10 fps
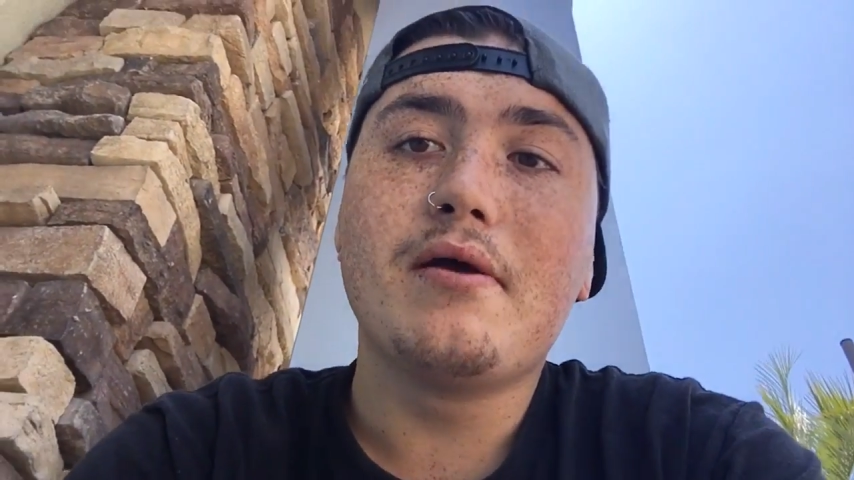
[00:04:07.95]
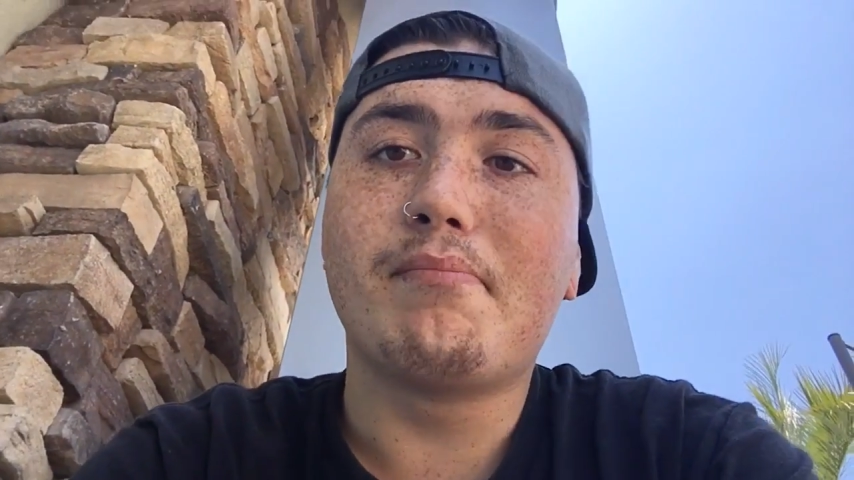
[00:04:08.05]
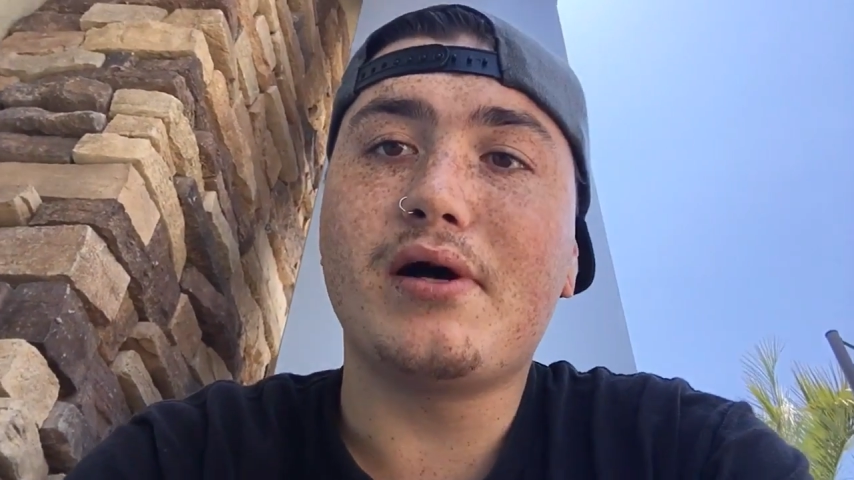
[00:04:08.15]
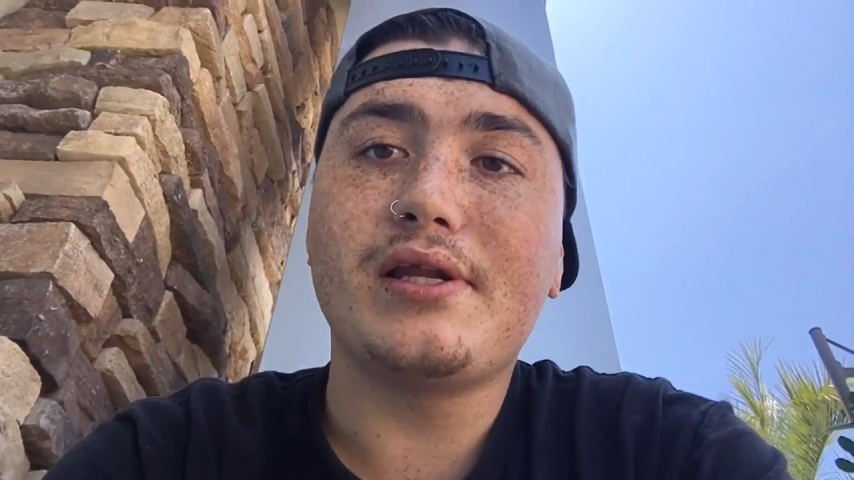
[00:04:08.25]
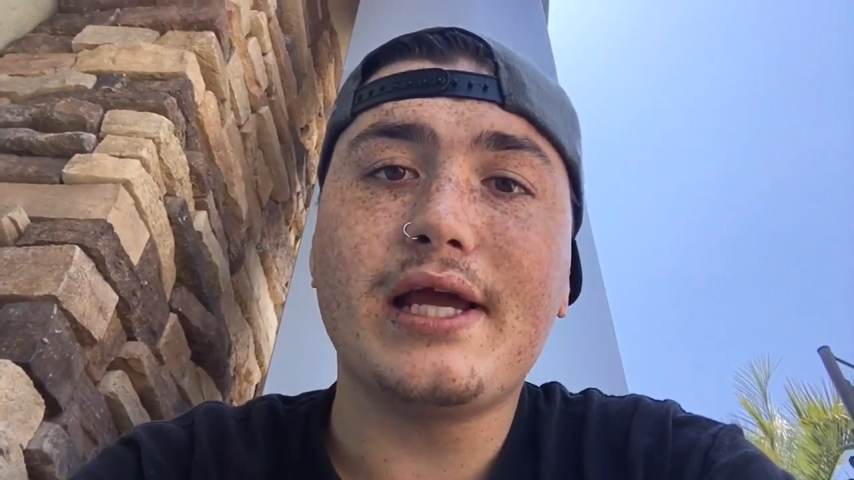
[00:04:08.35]

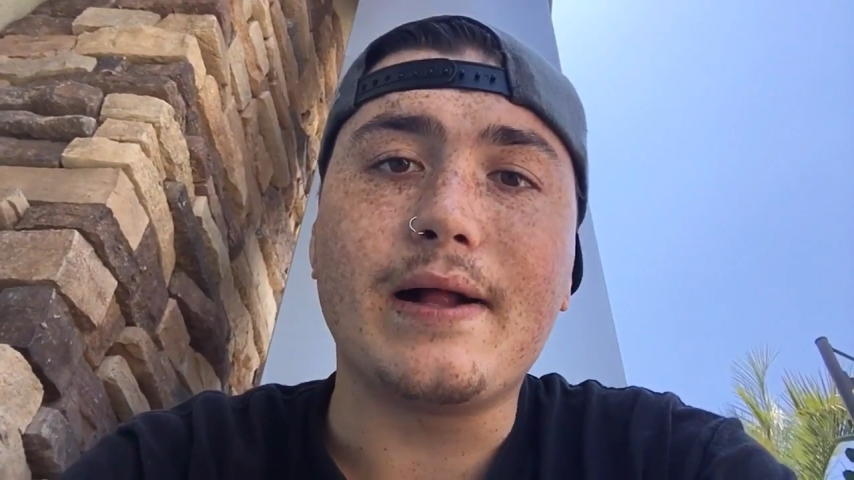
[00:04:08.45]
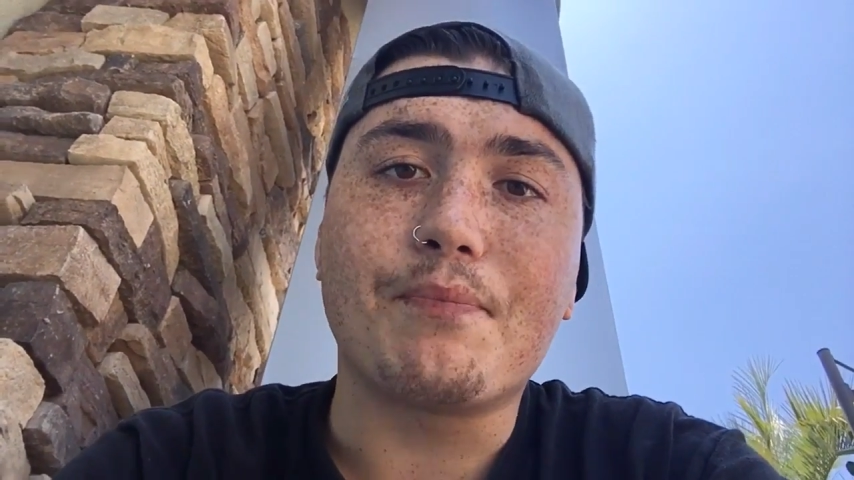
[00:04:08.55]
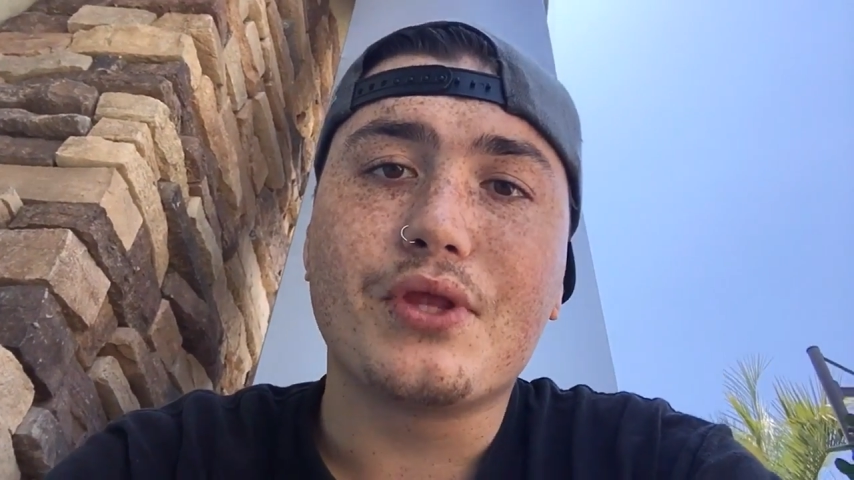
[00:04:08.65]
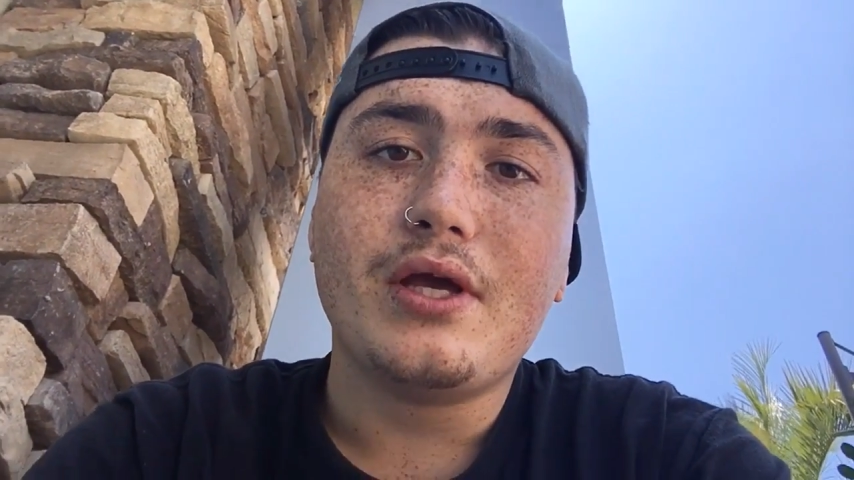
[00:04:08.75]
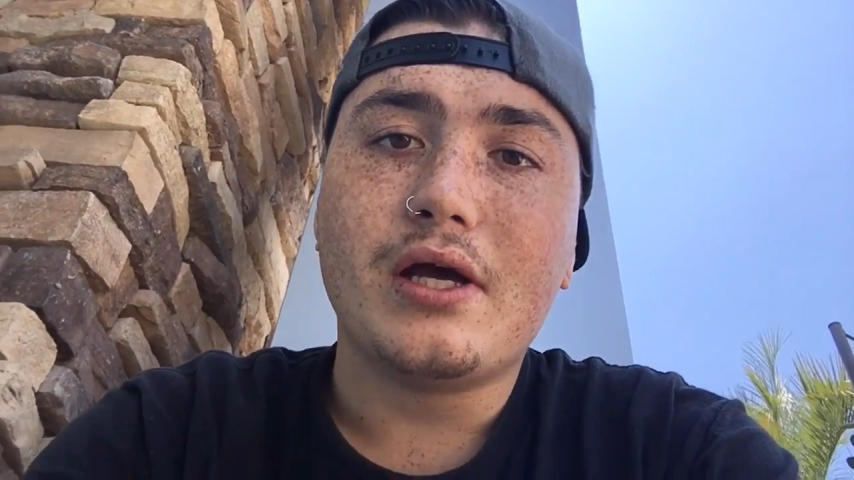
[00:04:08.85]
But yeah,
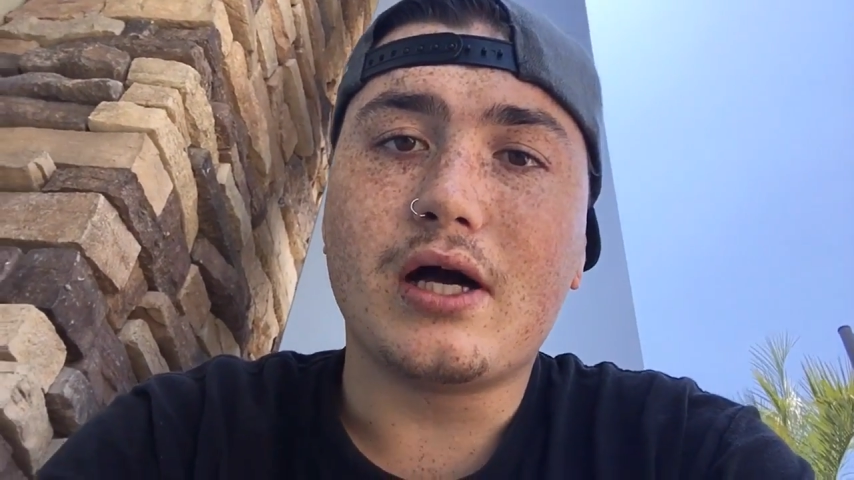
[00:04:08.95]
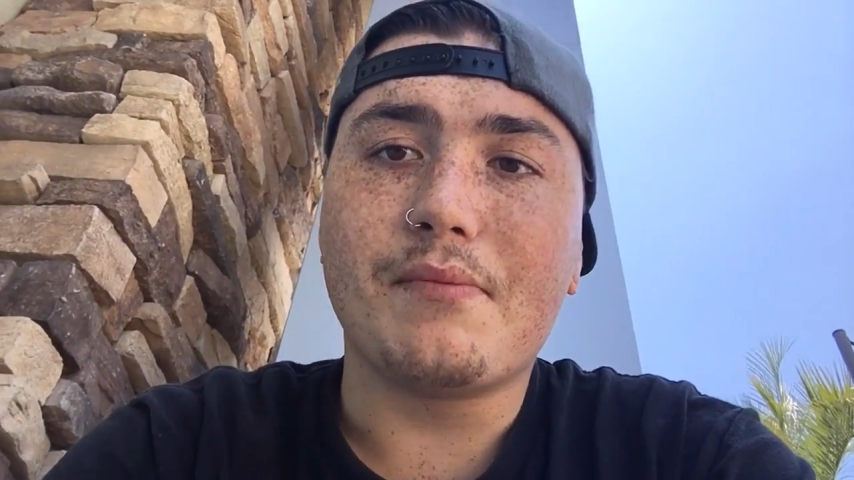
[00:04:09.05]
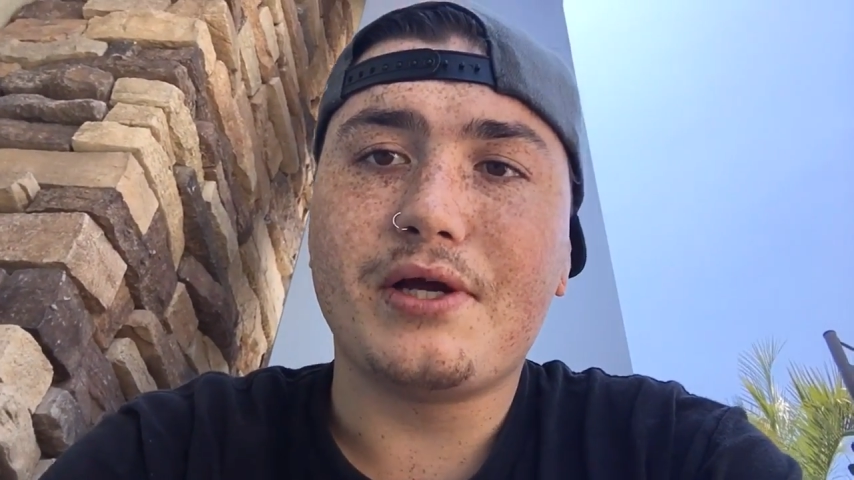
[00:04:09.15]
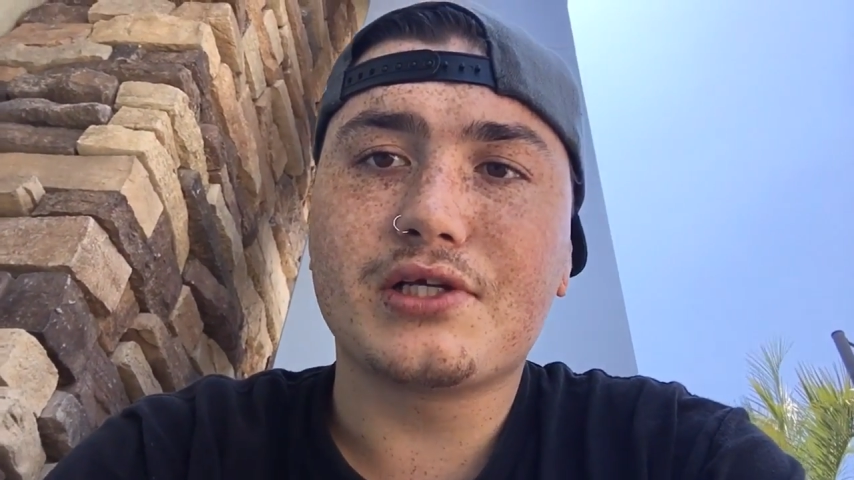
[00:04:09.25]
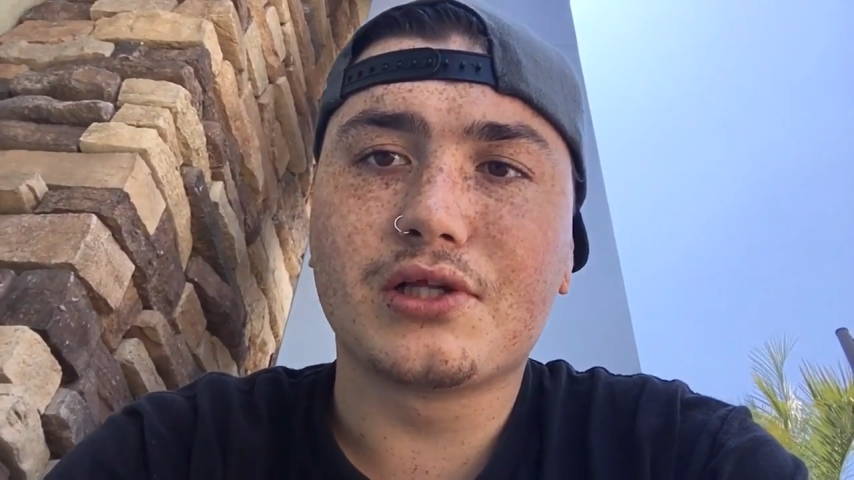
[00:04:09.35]

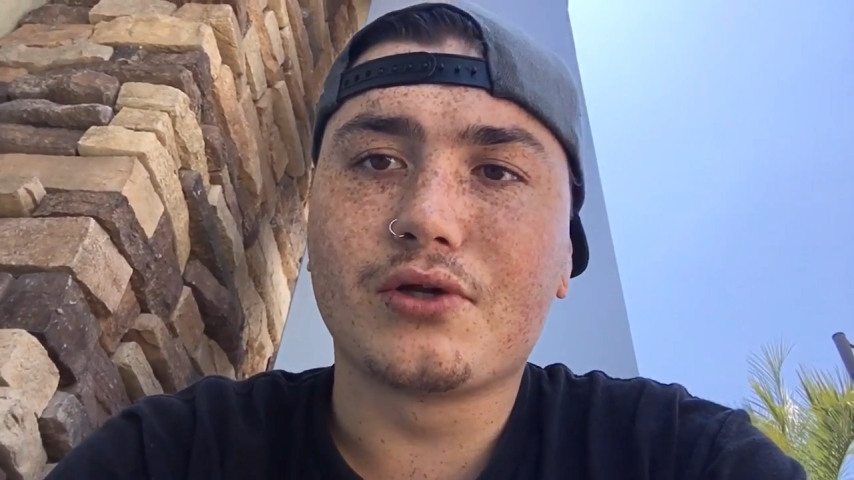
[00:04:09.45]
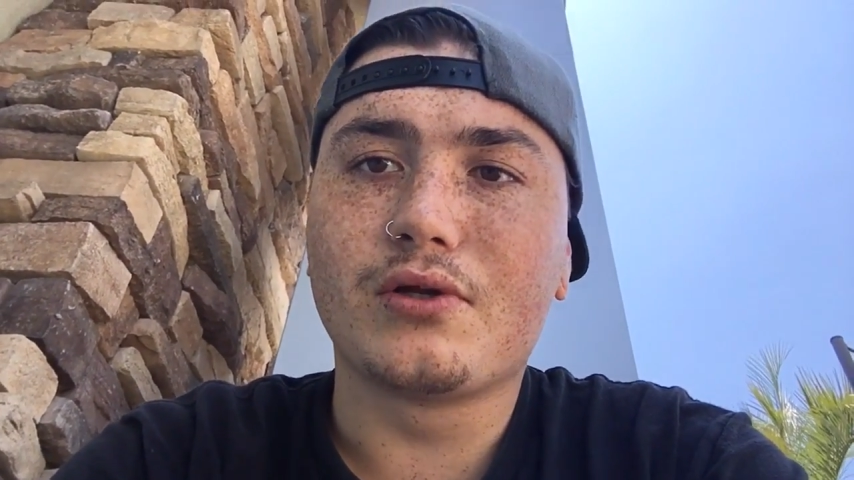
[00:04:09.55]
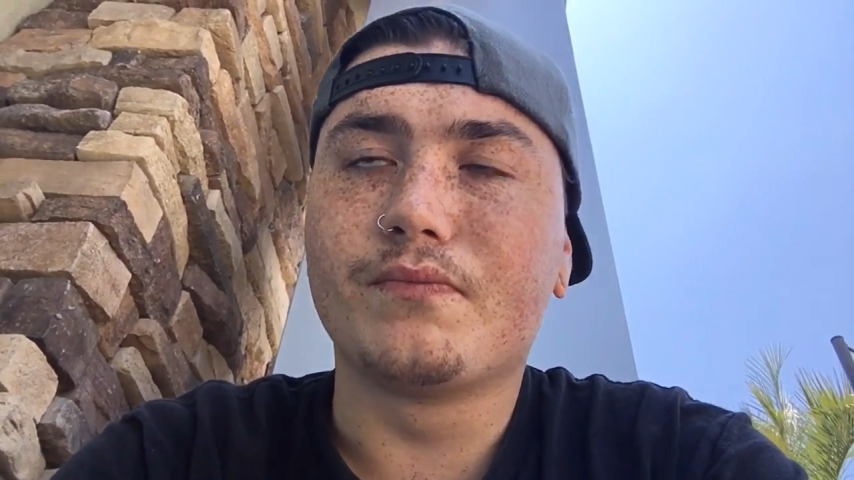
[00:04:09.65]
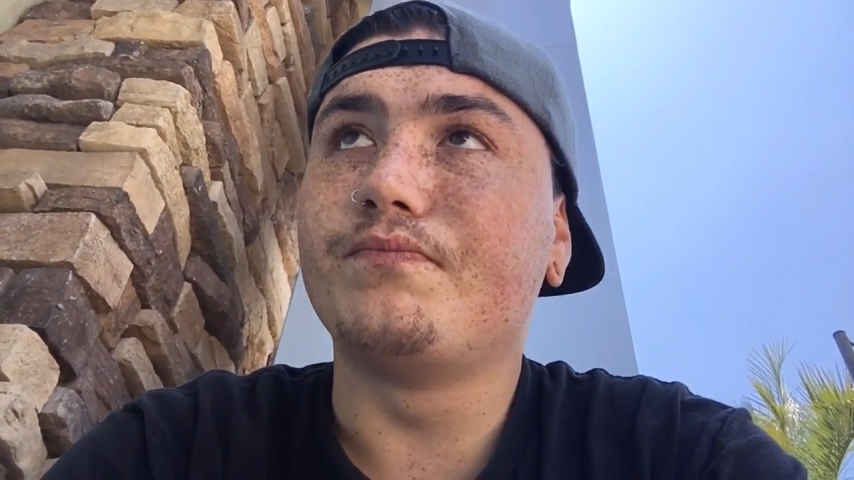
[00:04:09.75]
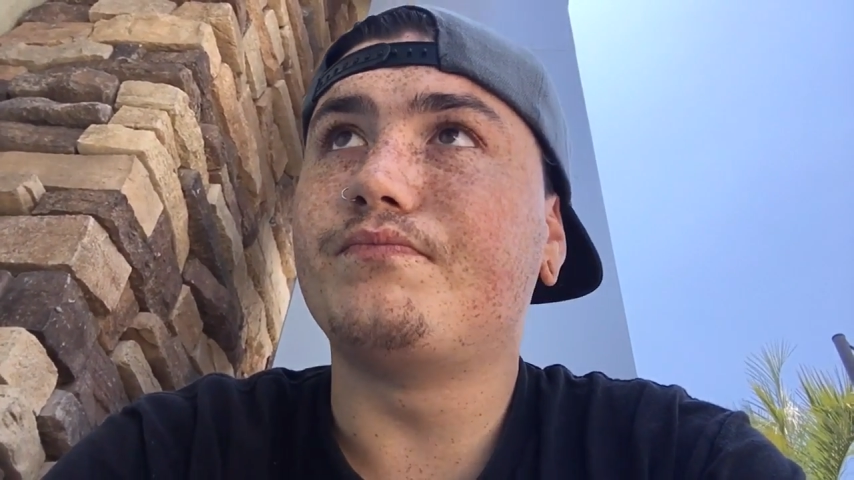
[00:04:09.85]
here's a little